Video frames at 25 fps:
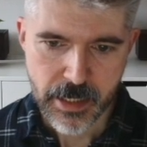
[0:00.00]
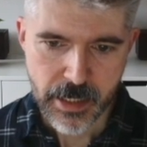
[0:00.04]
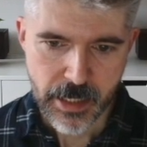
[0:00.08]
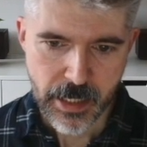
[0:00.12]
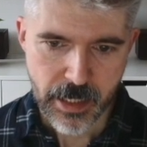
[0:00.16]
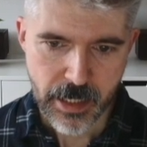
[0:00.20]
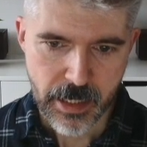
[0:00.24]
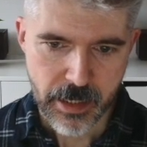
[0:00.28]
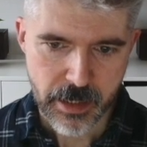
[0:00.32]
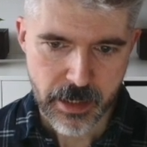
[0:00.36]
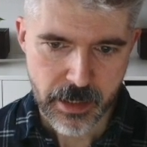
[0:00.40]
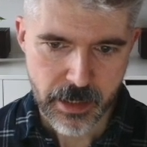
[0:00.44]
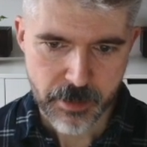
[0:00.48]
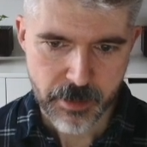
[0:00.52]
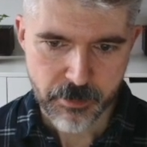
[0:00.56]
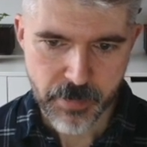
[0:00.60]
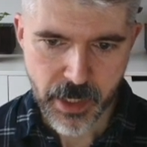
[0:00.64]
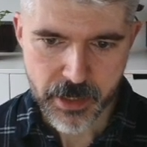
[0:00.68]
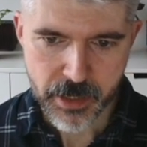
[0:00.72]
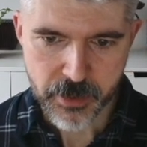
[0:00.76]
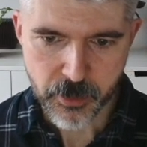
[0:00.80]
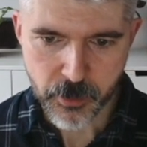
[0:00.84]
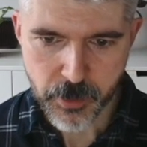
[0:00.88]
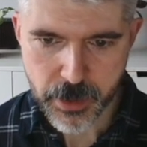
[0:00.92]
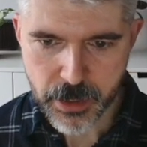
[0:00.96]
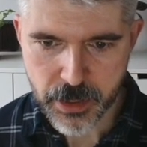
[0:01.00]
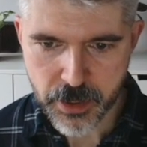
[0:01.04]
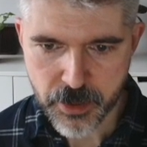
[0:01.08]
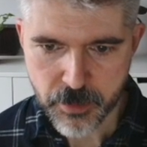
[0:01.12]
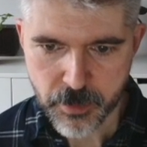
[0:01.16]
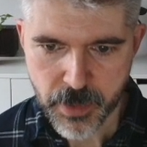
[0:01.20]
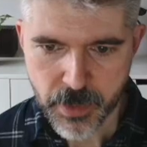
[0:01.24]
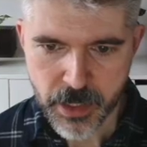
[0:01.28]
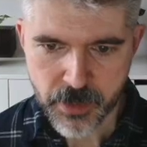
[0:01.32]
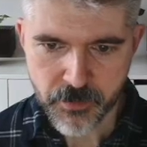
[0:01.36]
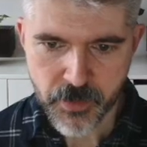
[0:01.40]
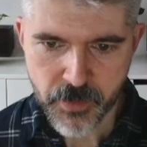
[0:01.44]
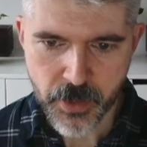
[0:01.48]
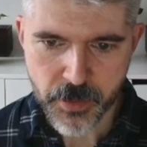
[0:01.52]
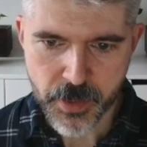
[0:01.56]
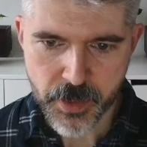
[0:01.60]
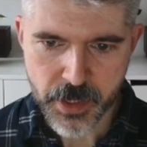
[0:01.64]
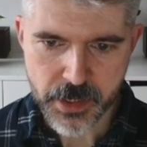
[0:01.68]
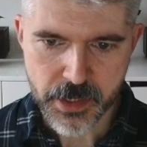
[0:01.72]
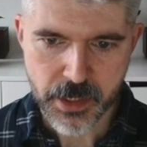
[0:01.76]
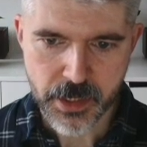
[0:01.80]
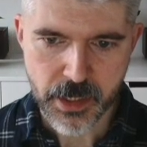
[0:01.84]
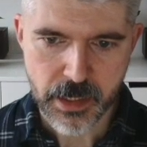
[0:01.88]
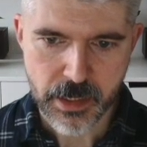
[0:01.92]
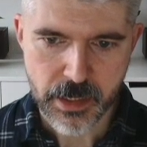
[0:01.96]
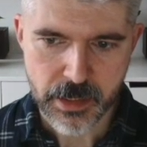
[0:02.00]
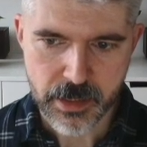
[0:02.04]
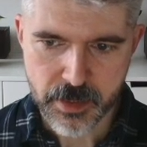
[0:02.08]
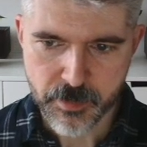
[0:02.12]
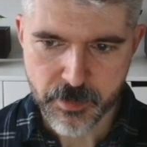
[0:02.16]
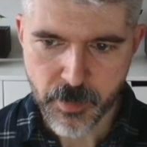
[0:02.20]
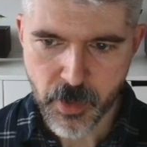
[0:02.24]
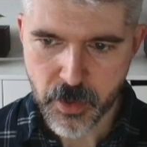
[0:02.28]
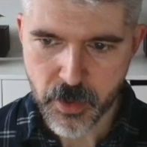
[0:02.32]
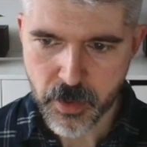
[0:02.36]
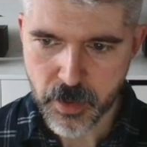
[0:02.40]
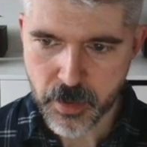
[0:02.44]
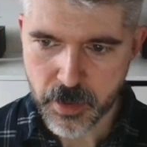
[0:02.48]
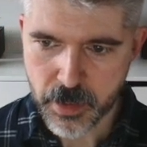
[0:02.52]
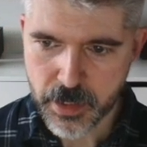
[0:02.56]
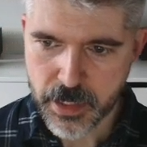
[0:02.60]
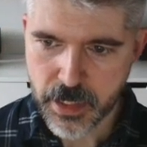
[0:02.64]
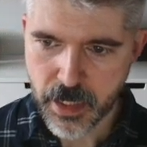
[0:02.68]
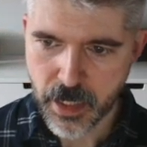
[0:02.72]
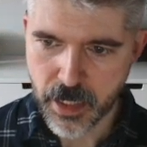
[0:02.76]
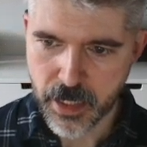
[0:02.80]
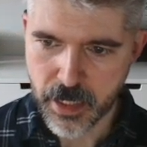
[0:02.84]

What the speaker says: And by the way, you may have noticed a small